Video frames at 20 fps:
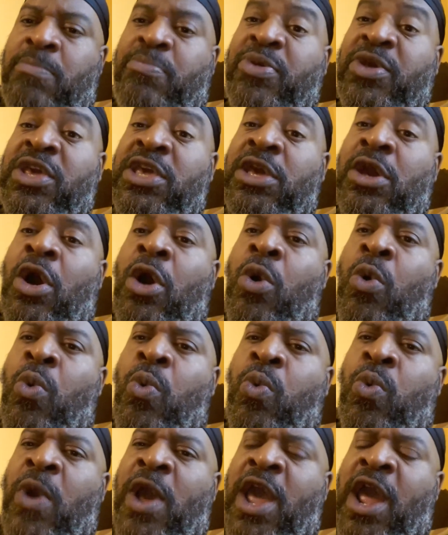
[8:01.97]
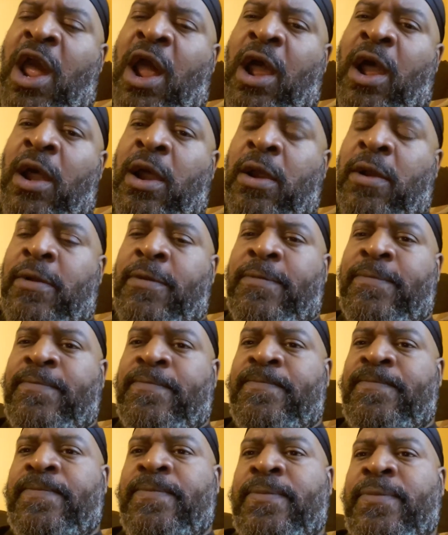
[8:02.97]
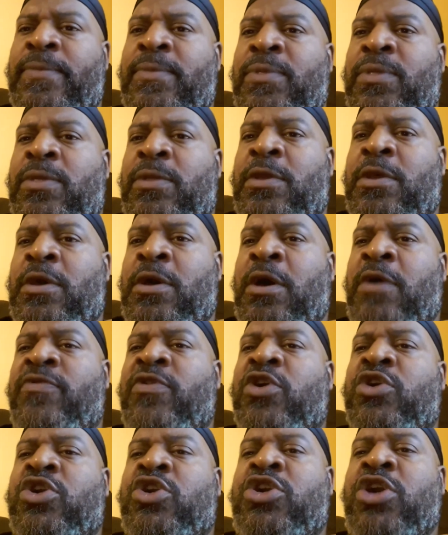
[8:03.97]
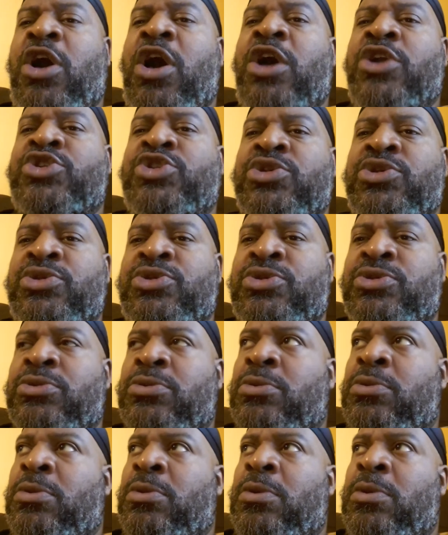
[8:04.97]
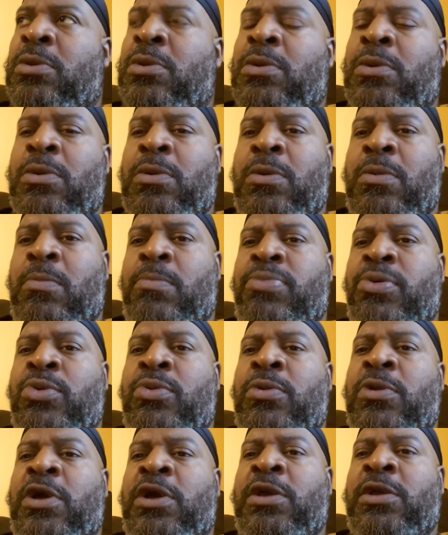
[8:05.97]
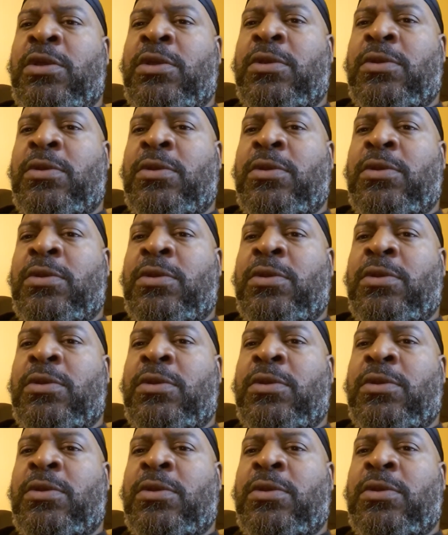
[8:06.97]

Be aware of the conscious boule